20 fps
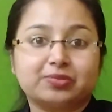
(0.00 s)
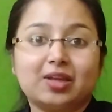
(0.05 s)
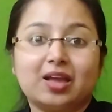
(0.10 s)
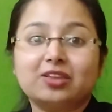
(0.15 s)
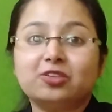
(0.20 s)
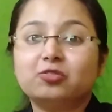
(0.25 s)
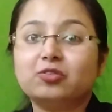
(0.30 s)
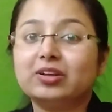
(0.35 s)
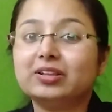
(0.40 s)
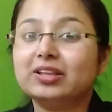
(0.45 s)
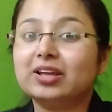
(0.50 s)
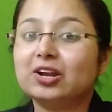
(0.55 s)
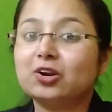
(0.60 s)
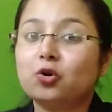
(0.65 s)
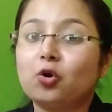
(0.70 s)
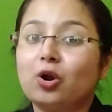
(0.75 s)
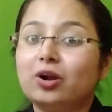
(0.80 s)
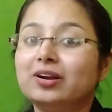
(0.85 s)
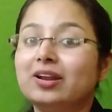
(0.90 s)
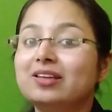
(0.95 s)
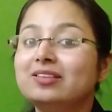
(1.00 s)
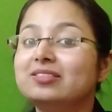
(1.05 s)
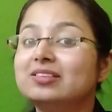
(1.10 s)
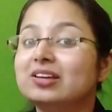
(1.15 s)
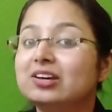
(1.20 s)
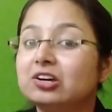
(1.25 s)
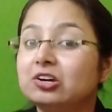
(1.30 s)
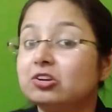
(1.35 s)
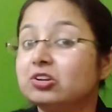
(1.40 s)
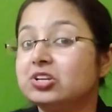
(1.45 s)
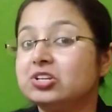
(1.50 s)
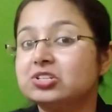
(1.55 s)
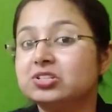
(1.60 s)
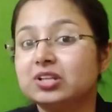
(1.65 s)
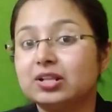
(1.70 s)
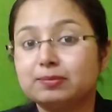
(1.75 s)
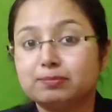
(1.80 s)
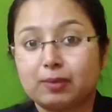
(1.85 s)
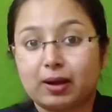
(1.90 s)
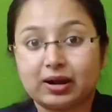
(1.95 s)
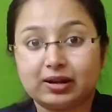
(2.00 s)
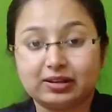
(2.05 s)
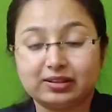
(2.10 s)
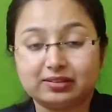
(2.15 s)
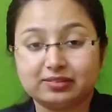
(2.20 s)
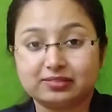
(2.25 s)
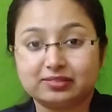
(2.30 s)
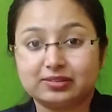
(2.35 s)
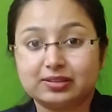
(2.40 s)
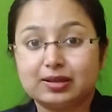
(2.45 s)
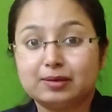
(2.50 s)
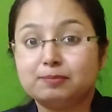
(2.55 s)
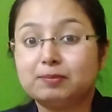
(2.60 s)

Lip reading: That is why they are called as regional parties.